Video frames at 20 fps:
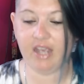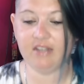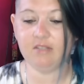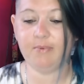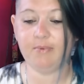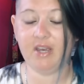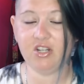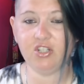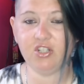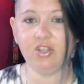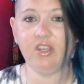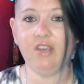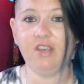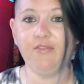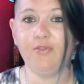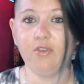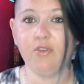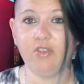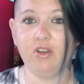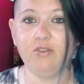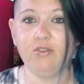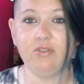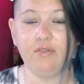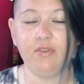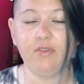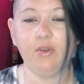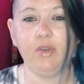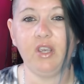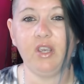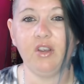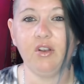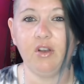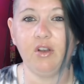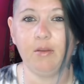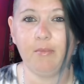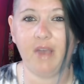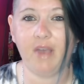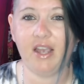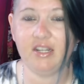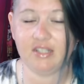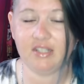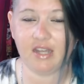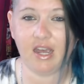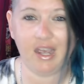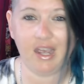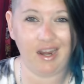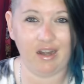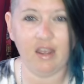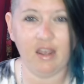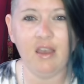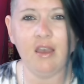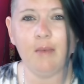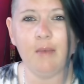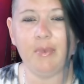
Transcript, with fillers: Especially for those of you here on my side,